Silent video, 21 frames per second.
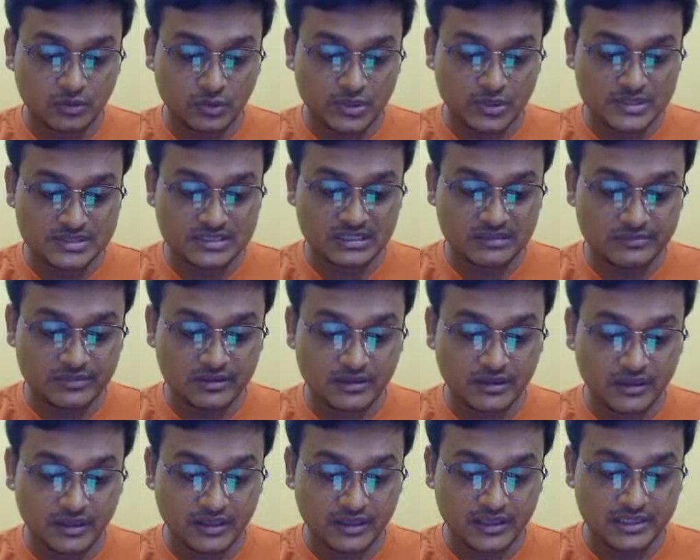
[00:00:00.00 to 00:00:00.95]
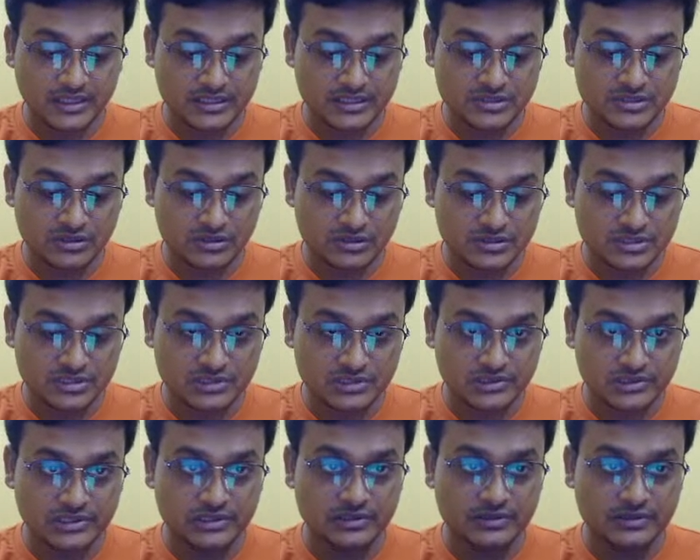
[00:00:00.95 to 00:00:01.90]
Question number 8 is on the
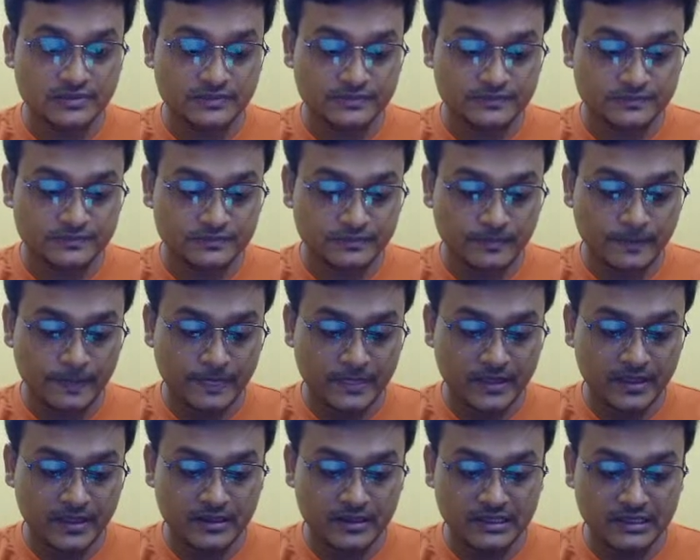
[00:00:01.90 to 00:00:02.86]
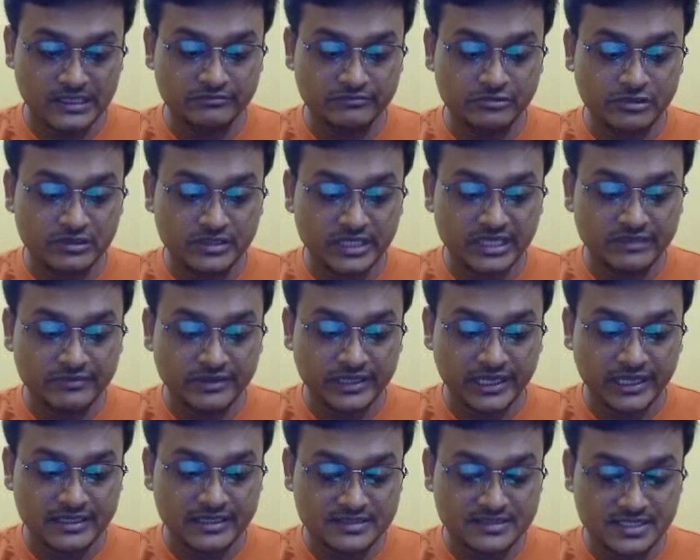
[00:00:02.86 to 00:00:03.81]
screen. Live or die by
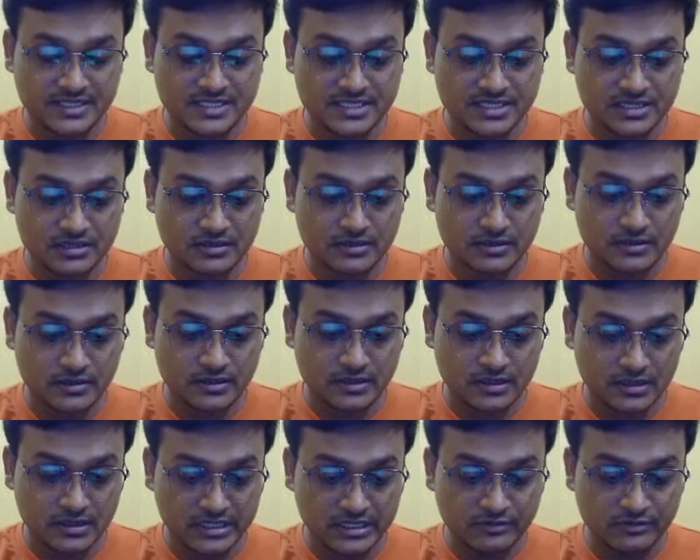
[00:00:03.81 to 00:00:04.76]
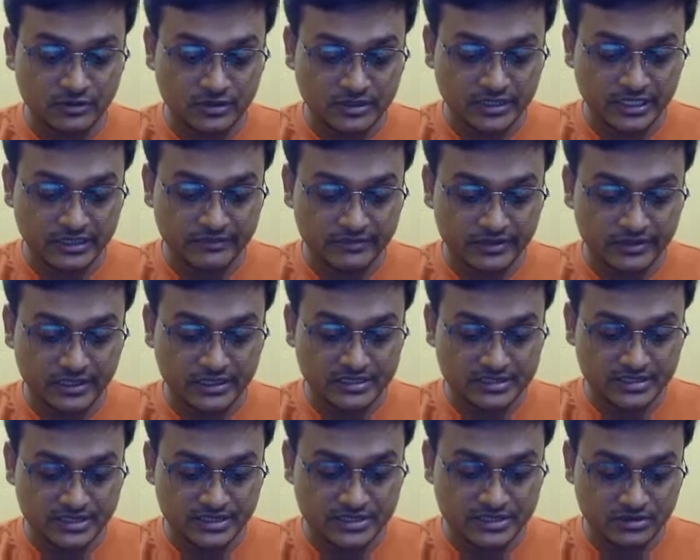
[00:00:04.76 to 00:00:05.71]
Annie Sexton. Live or die by
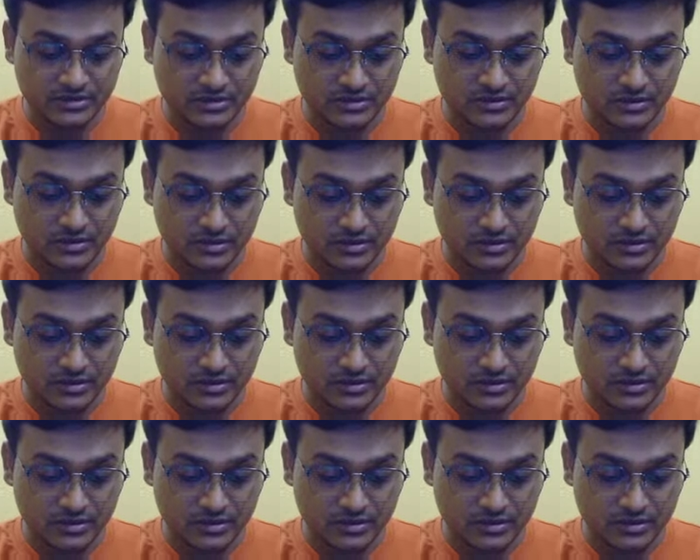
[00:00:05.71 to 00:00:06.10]
Annie Sexton.